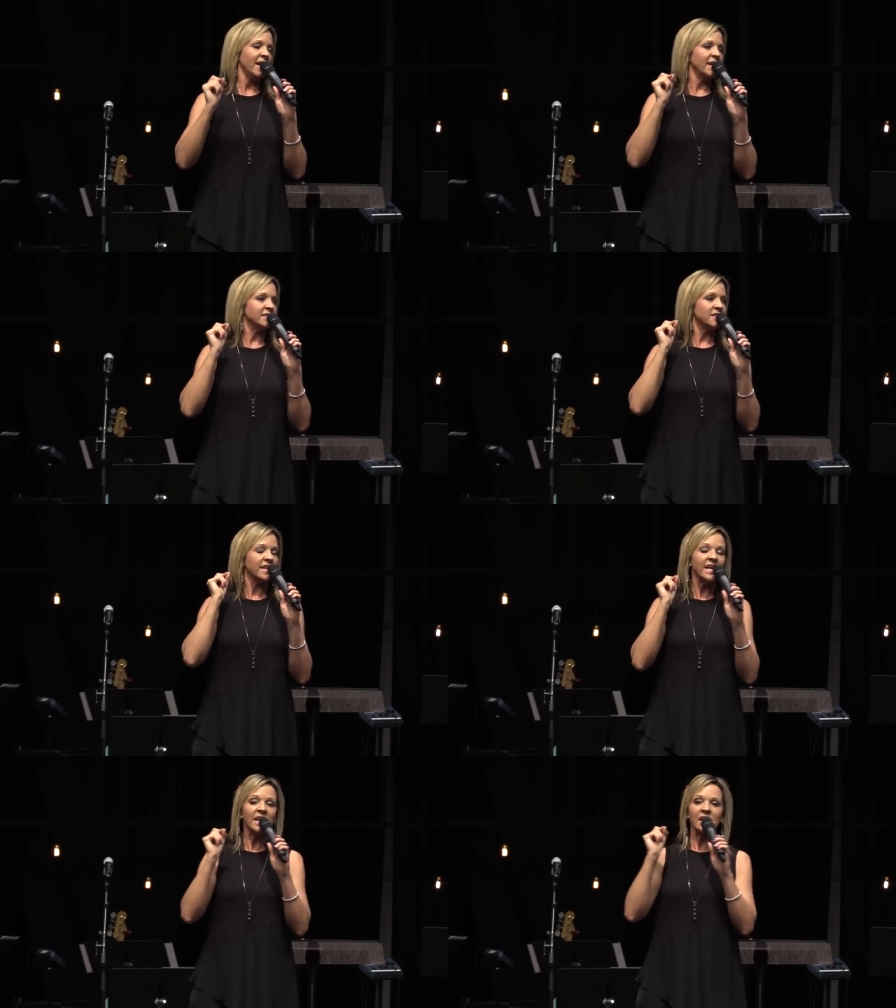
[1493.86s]
is the
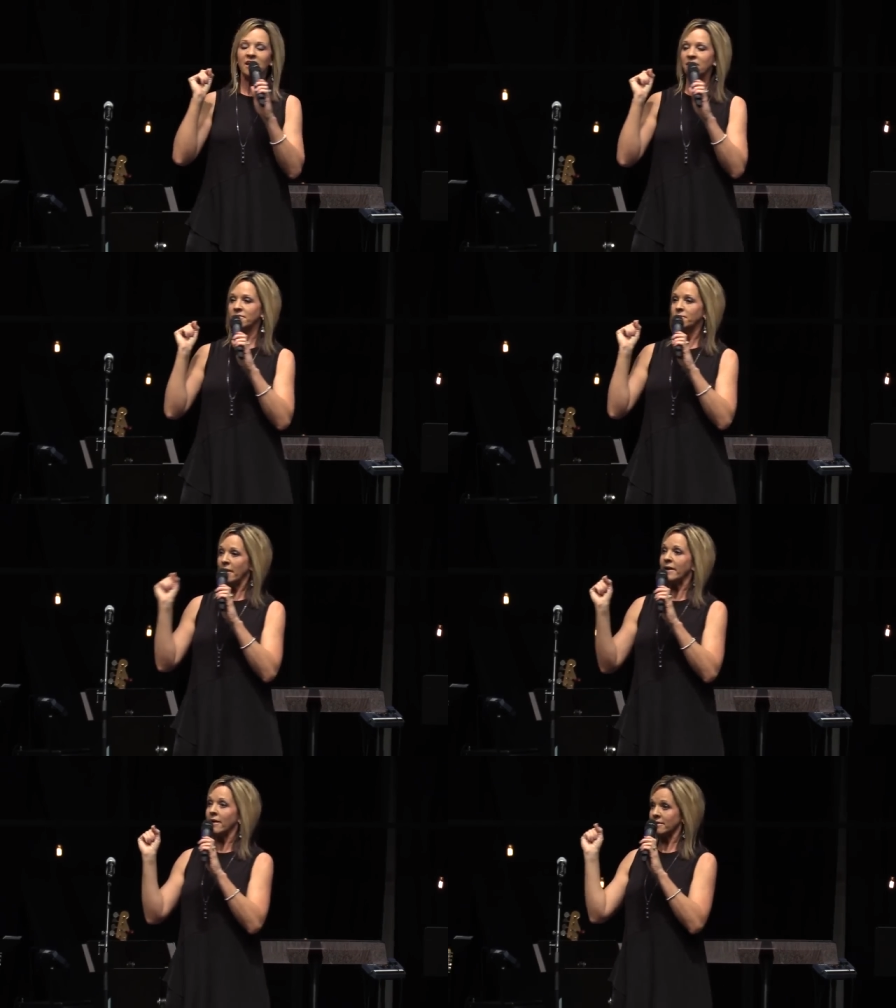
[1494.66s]
king of
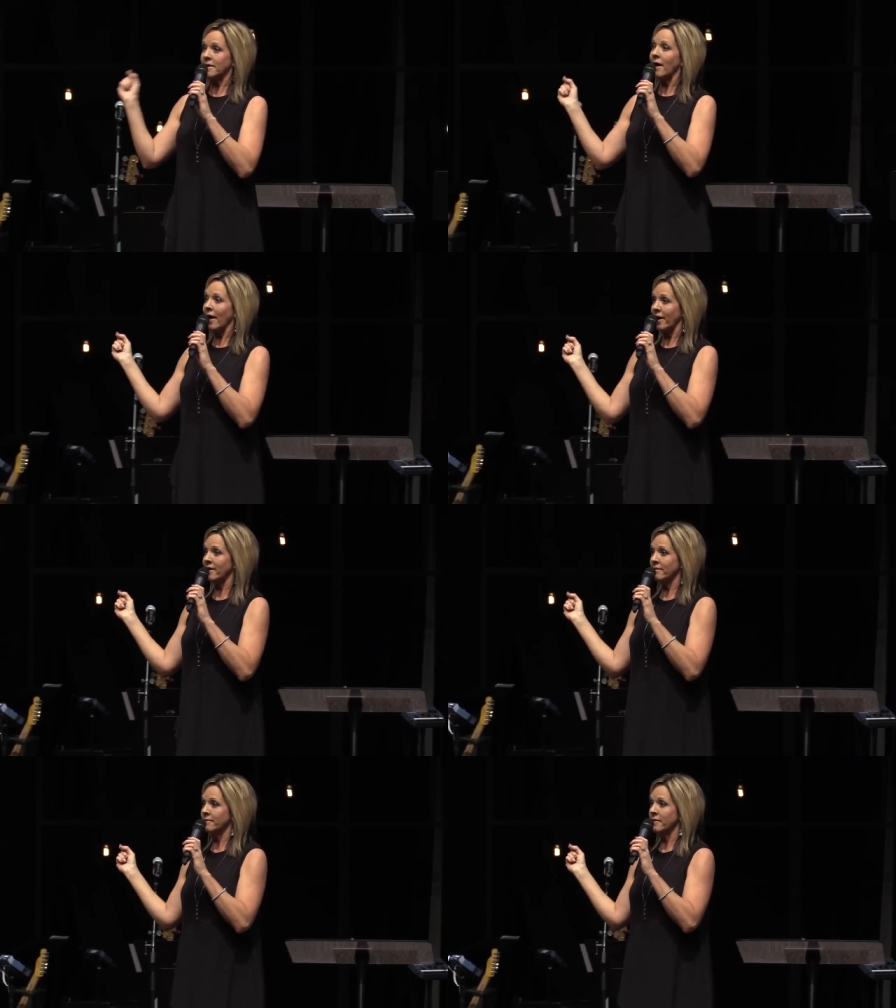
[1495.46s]
Bangkok died.